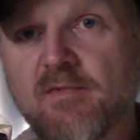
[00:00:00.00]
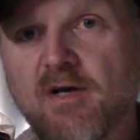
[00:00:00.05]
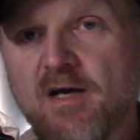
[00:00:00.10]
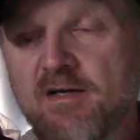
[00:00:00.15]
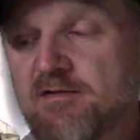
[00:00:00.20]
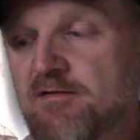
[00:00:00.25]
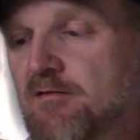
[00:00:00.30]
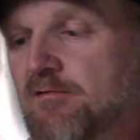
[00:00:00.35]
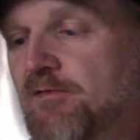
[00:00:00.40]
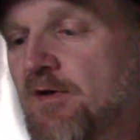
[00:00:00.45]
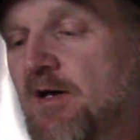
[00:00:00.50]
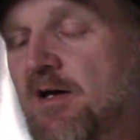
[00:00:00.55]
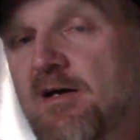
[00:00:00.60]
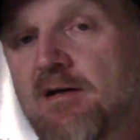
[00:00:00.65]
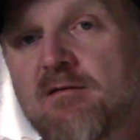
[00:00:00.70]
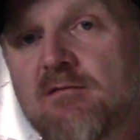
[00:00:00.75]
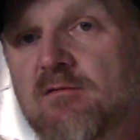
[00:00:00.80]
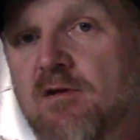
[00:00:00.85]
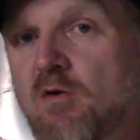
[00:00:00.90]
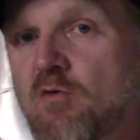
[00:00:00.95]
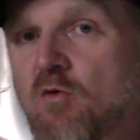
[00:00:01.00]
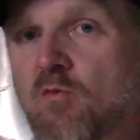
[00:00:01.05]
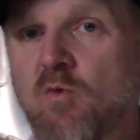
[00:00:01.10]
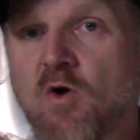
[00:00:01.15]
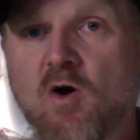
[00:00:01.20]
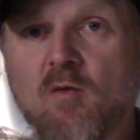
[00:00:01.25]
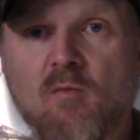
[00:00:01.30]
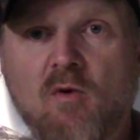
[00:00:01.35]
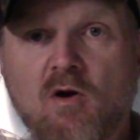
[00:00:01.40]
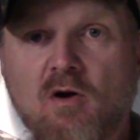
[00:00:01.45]
easy to find, local
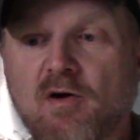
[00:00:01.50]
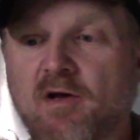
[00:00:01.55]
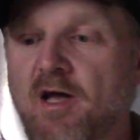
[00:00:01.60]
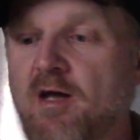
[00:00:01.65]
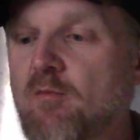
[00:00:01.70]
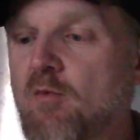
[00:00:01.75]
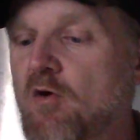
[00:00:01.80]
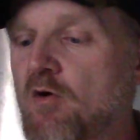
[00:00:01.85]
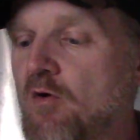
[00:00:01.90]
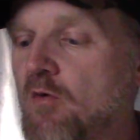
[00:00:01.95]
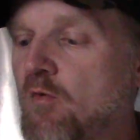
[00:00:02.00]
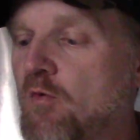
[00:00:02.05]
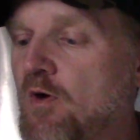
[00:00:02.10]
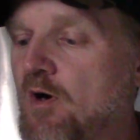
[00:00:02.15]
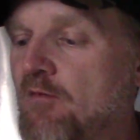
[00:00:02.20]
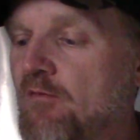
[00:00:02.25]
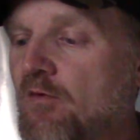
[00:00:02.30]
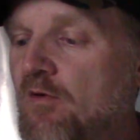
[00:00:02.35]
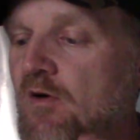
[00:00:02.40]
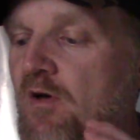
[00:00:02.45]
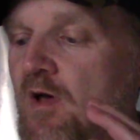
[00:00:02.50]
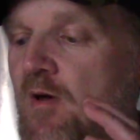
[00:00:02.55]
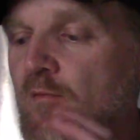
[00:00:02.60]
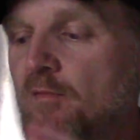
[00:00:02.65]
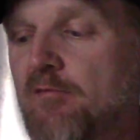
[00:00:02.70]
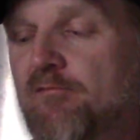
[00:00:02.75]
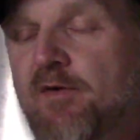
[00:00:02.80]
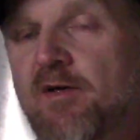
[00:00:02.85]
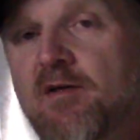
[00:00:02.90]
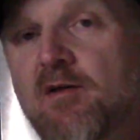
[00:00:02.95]
Walmart, Kmart, or wherever,
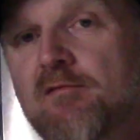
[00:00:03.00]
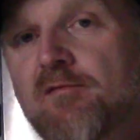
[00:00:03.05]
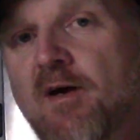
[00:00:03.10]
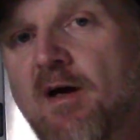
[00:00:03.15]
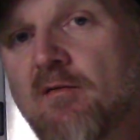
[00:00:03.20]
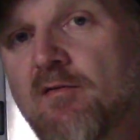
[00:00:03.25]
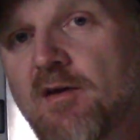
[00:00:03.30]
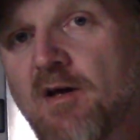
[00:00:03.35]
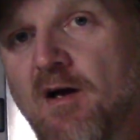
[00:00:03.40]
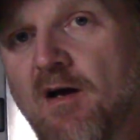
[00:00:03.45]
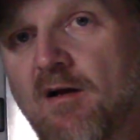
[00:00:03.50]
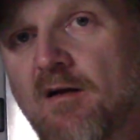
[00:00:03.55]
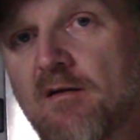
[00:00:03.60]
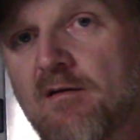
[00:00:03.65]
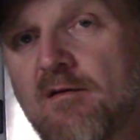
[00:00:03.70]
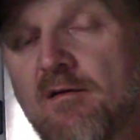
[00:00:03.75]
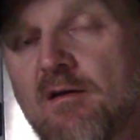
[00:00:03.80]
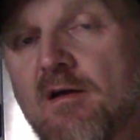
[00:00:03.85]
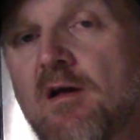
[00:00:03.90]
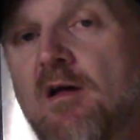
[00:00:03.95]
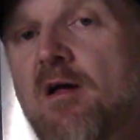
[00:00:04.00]
but 55-gallon,